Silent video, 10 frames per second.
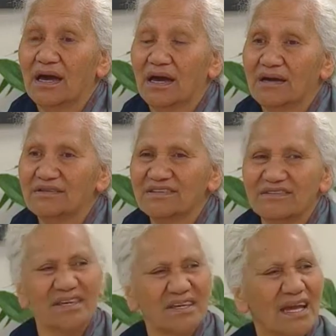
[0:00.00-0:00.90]
Uh,
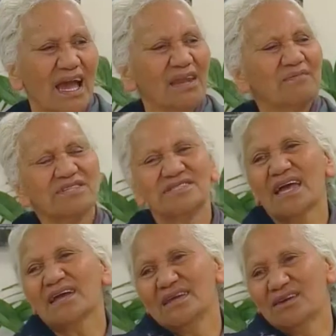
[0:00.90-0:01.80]
so they kind of were
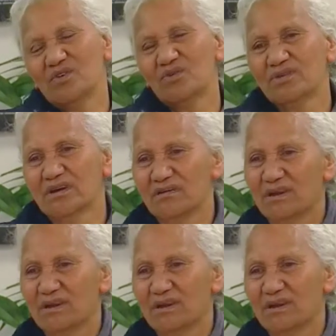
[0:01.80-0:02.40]
stuck in a corner